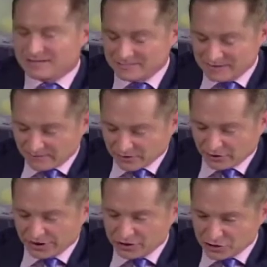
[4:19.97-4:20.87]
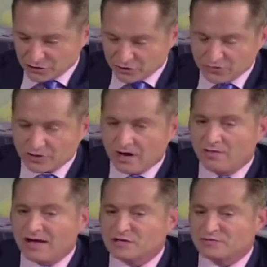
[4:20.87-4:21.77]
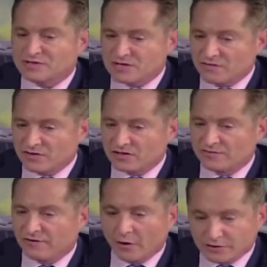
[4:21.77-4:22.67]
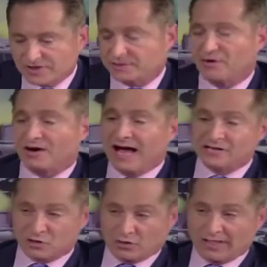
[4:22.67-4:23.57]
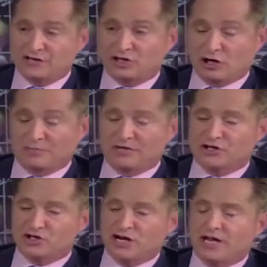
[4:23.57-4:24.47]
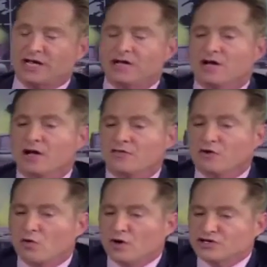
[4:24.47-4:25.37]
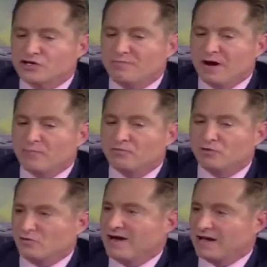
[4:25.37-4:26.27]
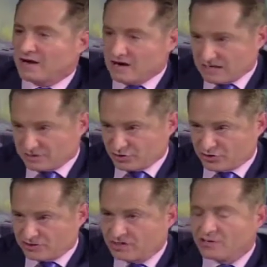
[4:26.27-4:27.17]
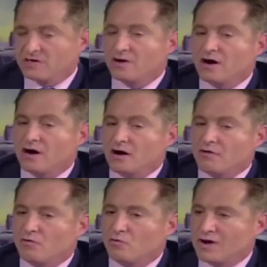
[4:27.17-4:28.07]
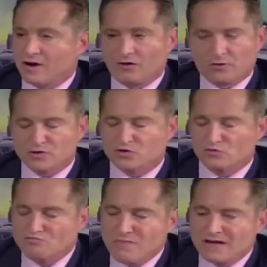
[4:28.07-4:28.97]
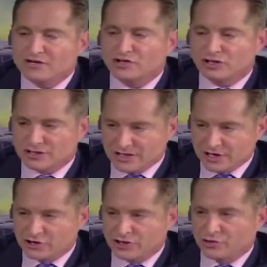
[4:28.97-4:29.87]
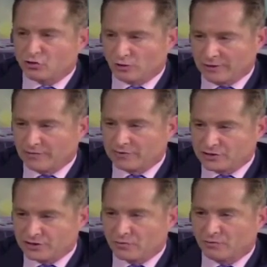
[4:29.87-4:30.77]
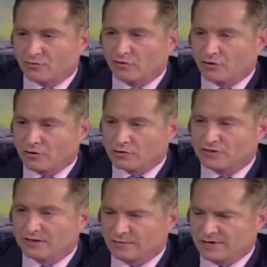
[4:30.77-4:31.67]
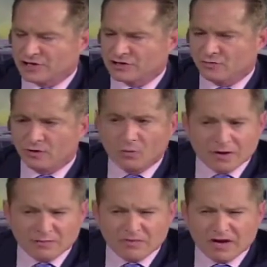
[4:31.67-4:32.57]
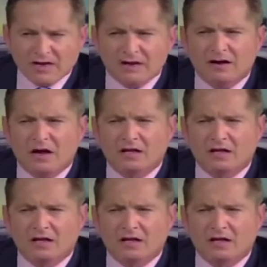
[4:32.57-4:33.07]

about some difficult issues, and that specifically focuses upon, as it relates to Long Beach City, the question about programmatic cuts. We know there was tremendous contention earlier this year with regard to the elimination. It wound up being